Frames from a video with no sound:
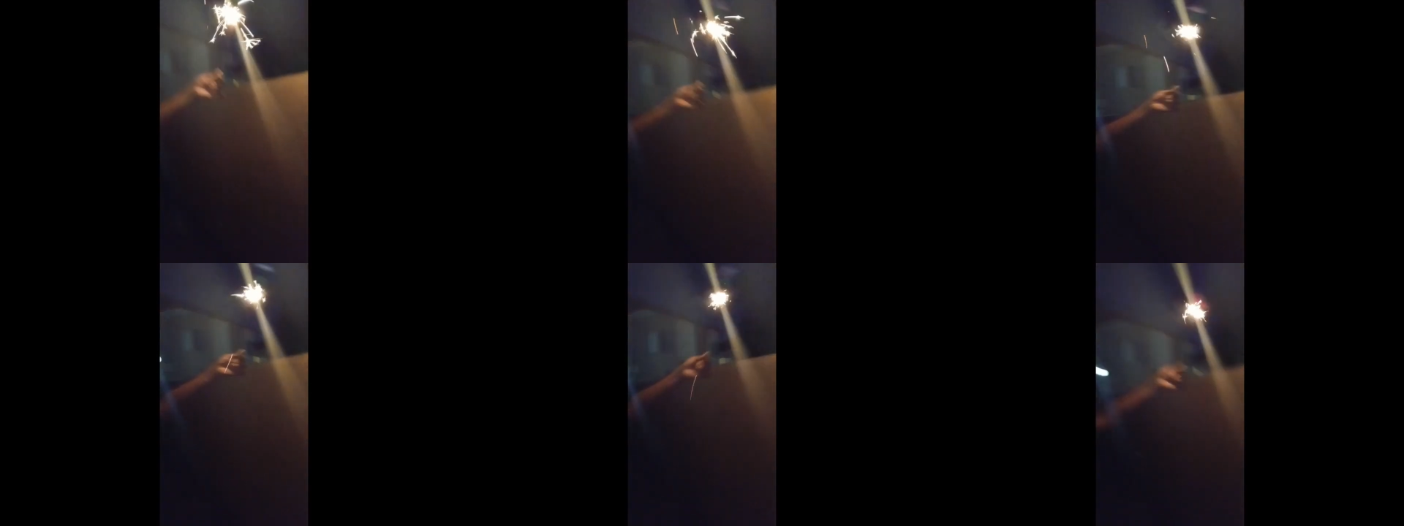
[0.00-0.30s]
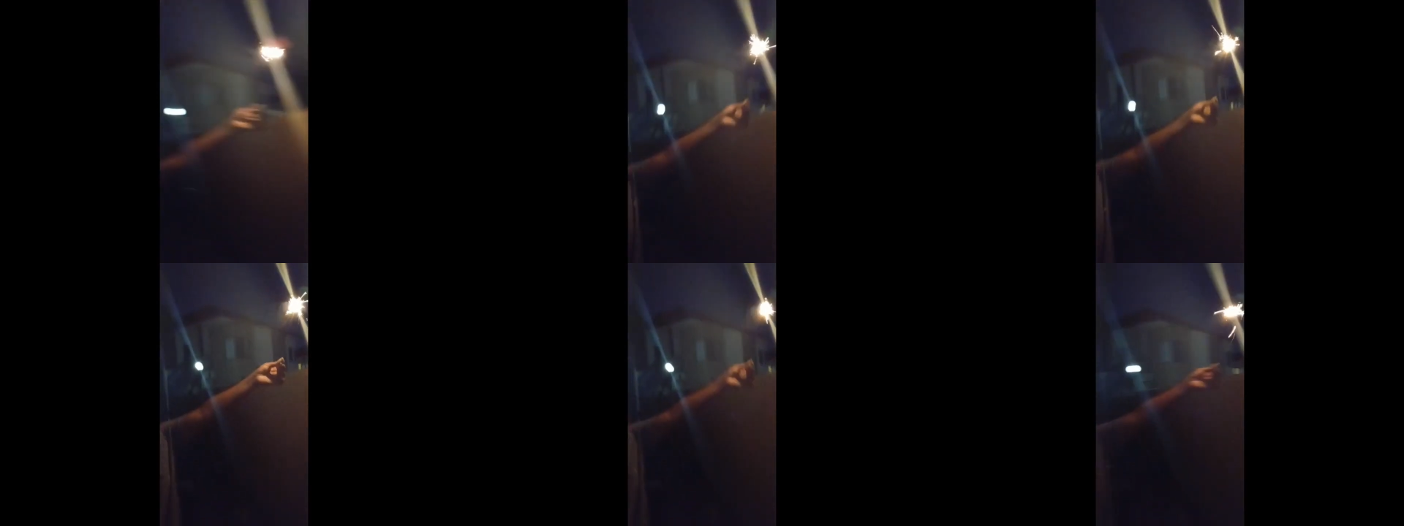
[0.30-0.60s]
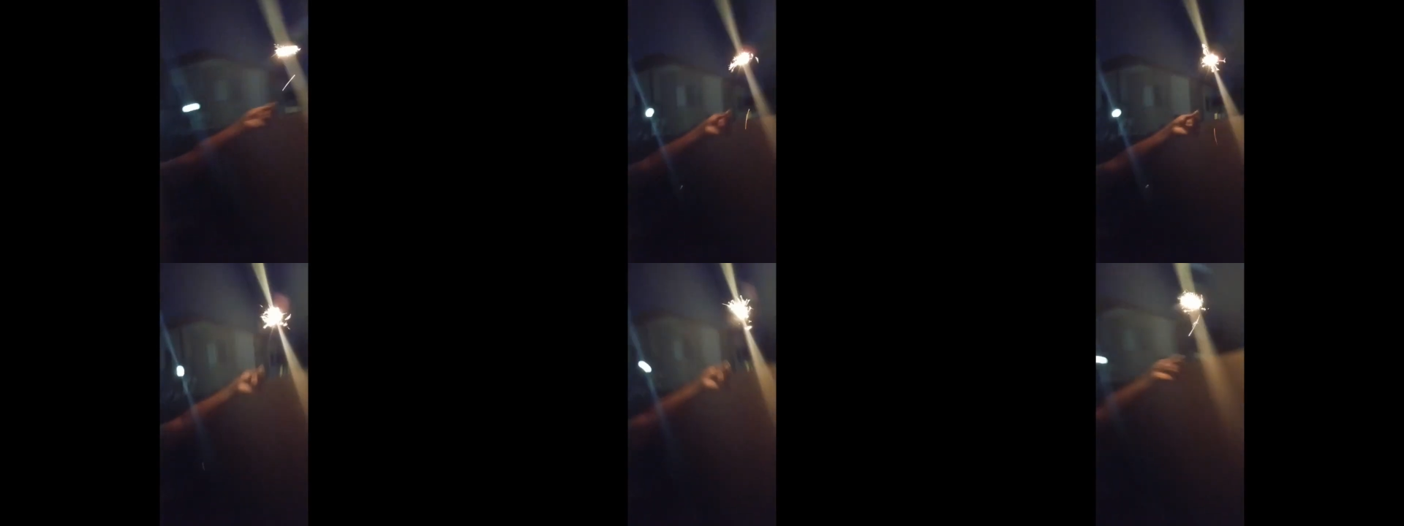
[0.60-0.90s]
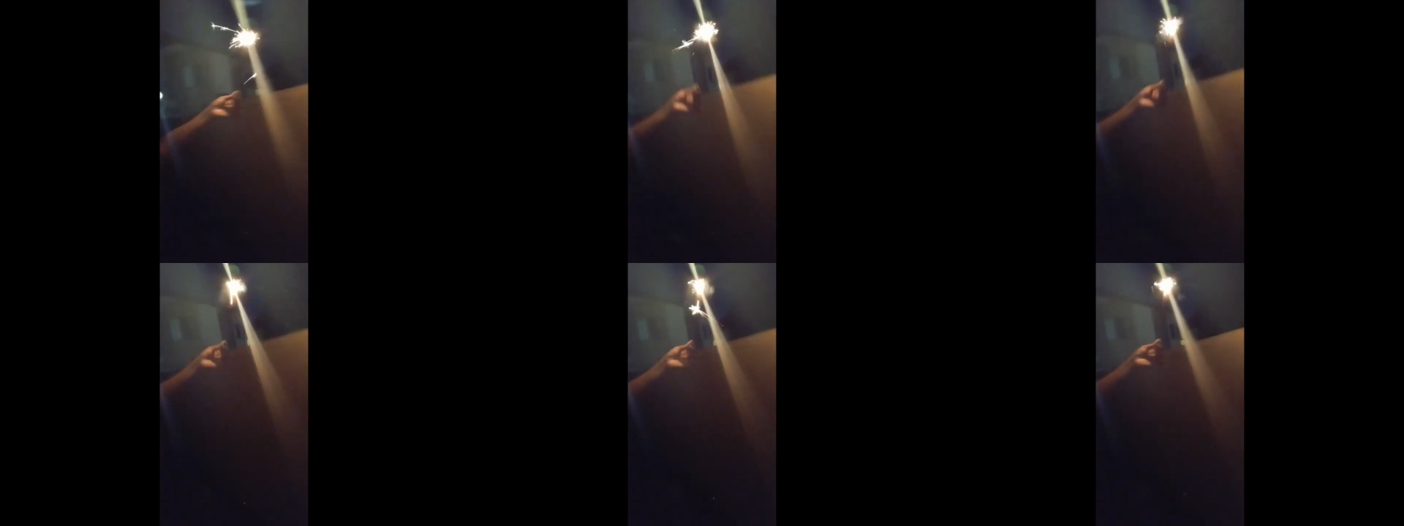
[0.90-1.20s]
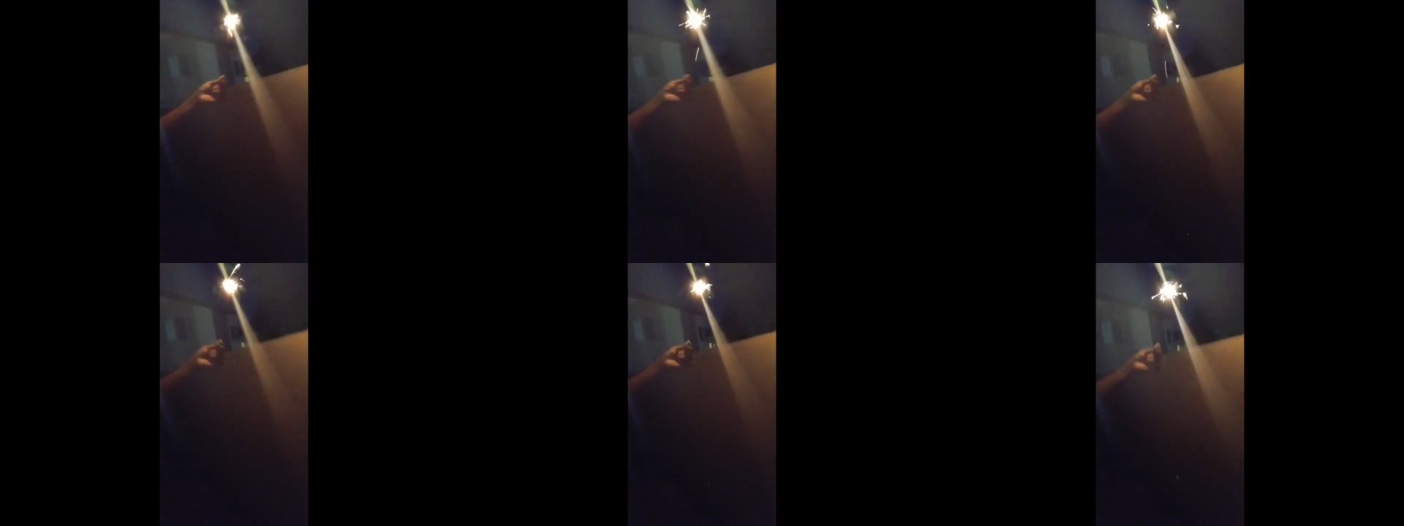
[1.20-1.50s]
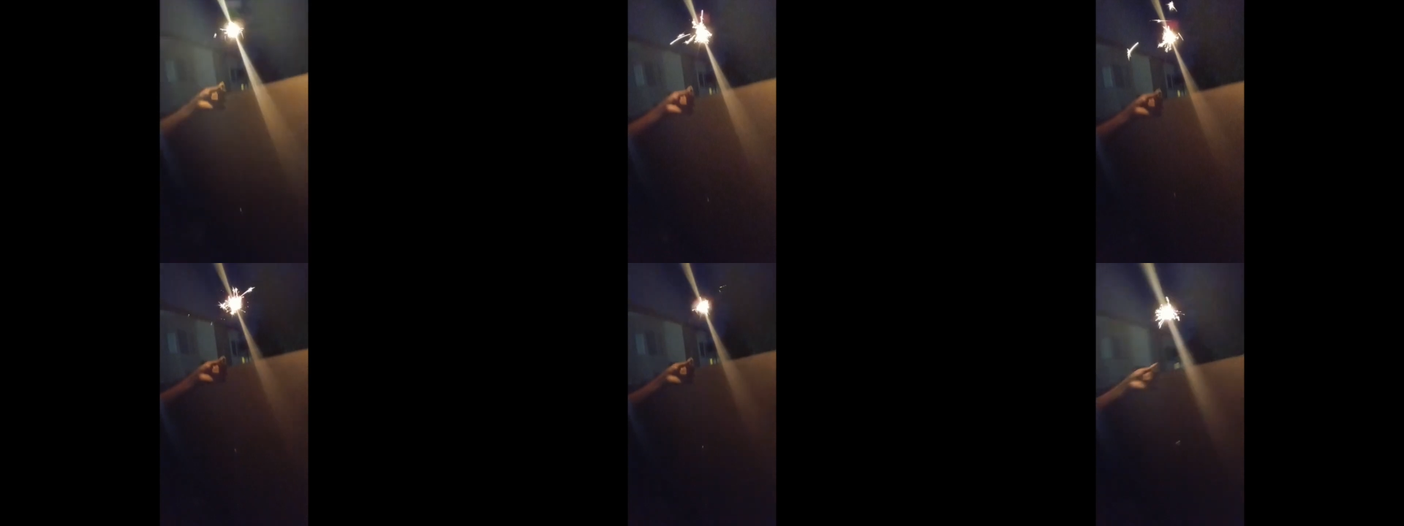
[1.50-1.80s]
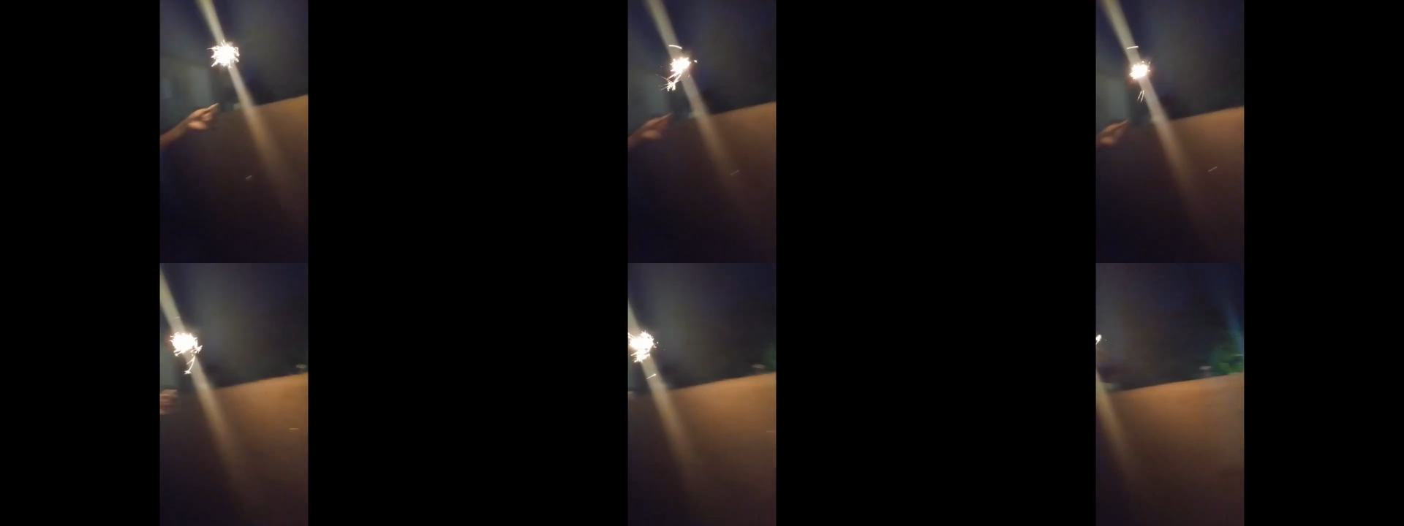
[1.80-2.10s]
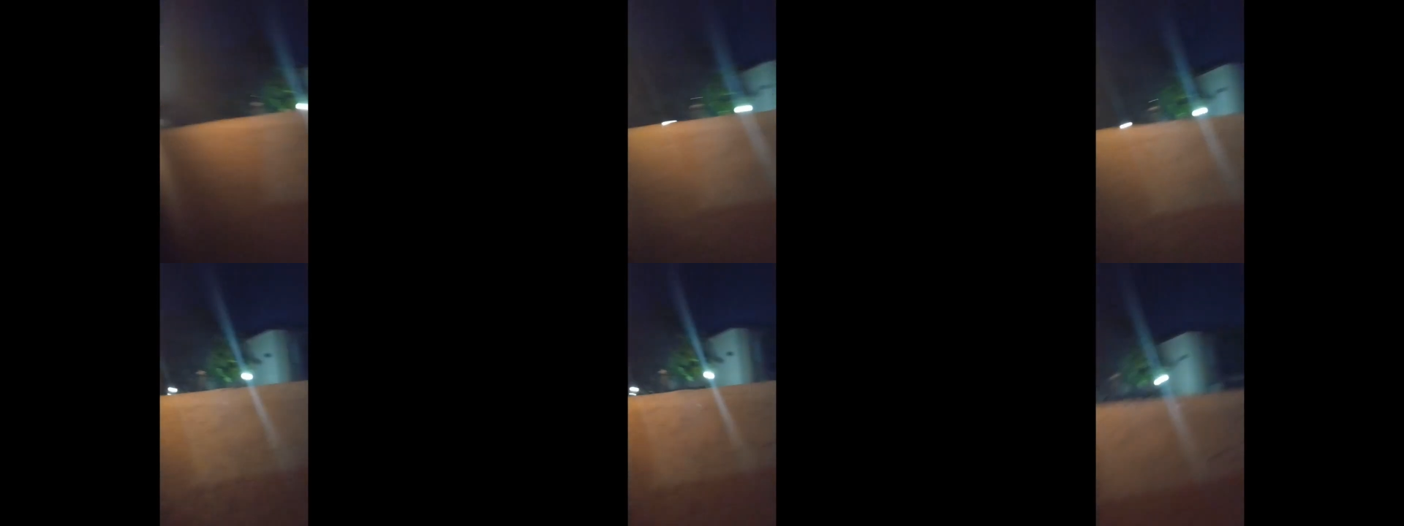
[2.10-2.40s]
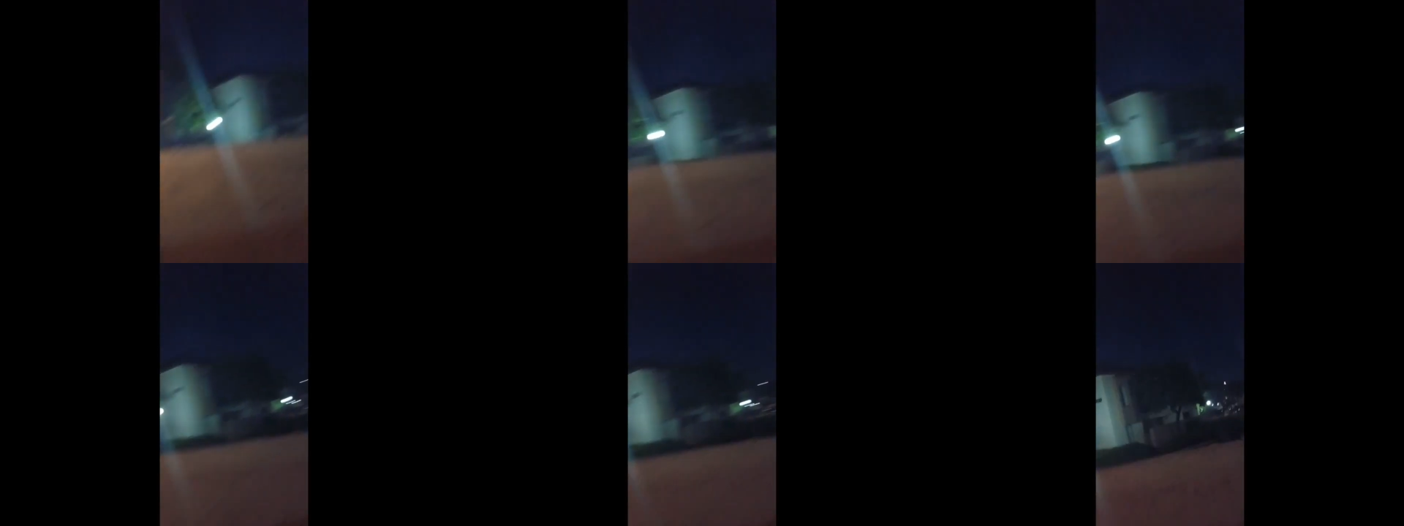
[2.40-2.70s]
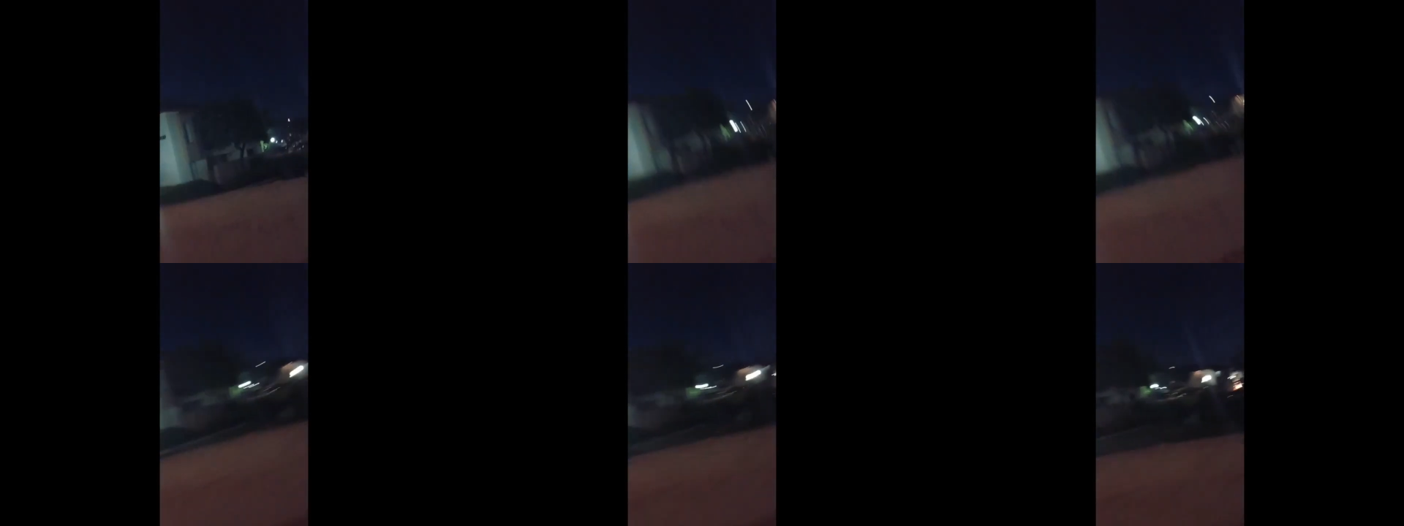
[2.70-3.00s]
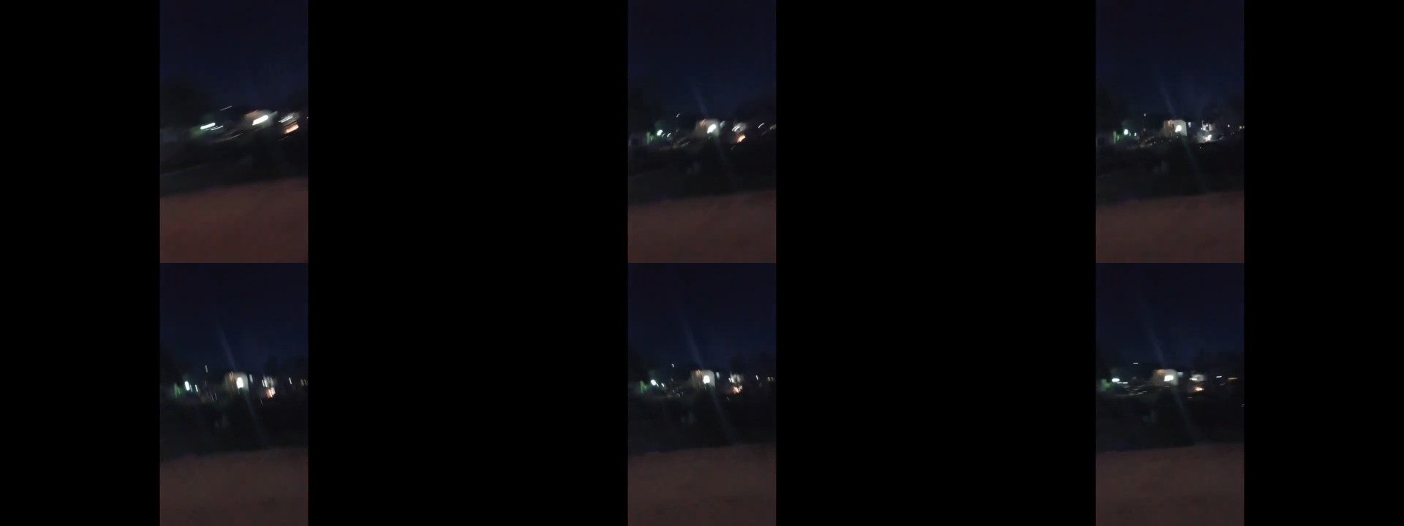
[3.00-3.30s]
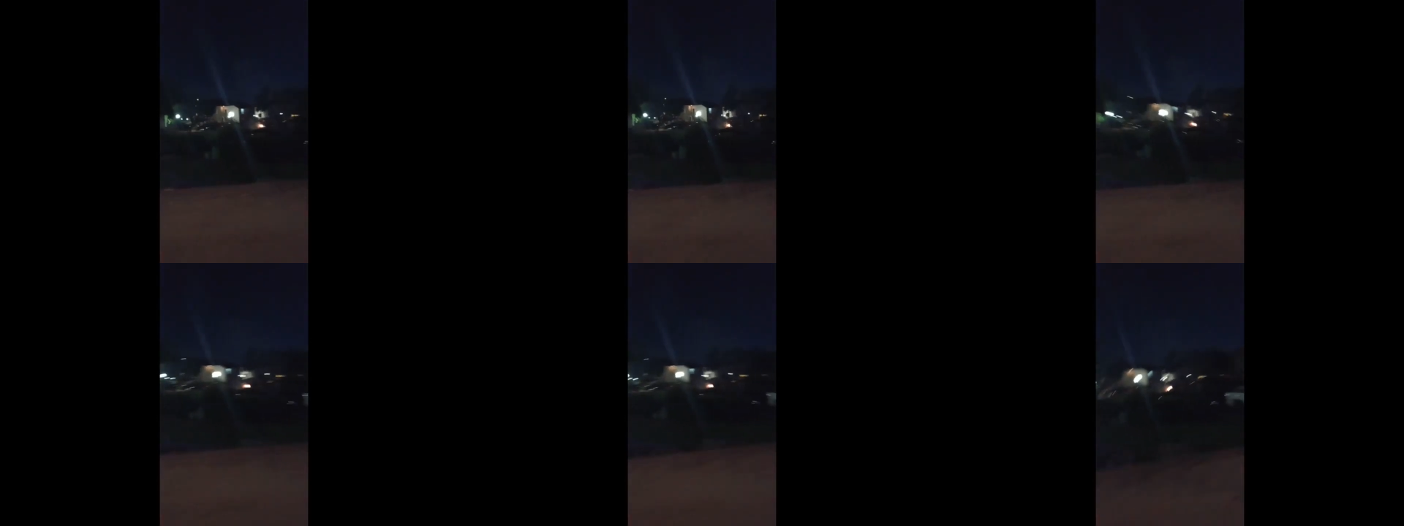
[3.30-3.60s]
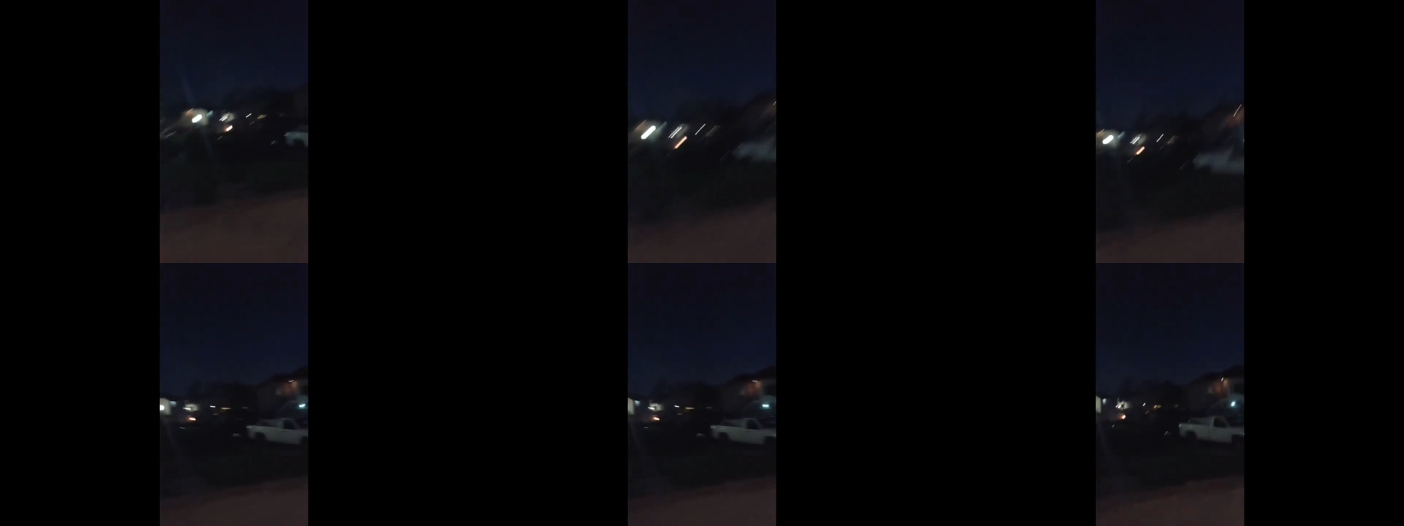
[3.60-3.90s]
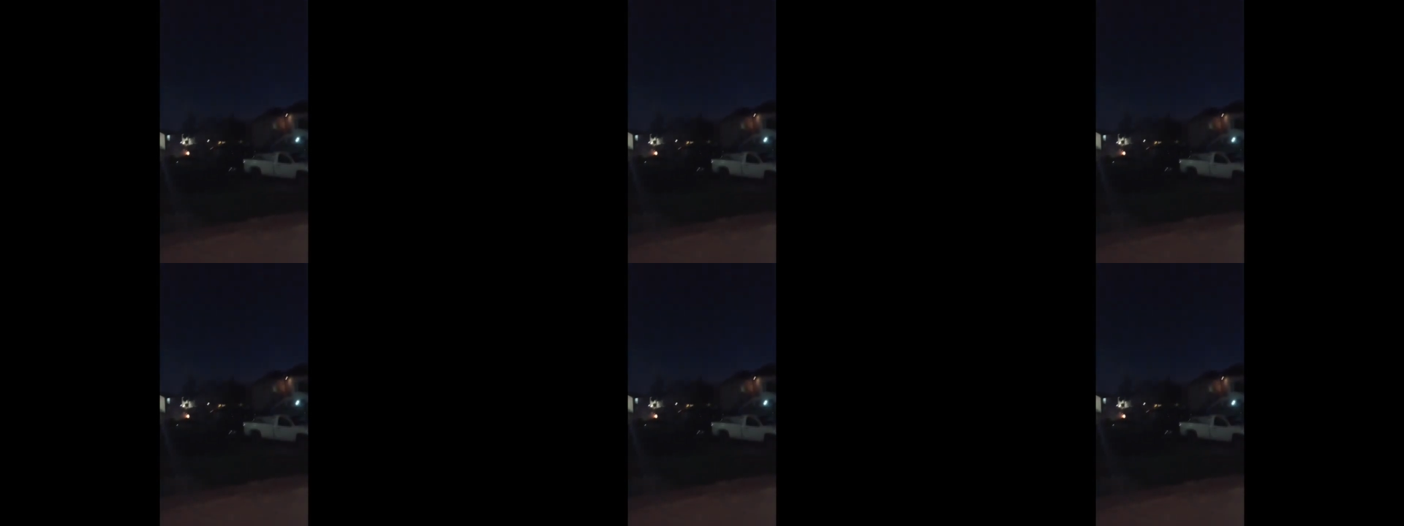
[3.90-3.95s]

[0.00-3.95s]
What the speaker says: (no speaker visible)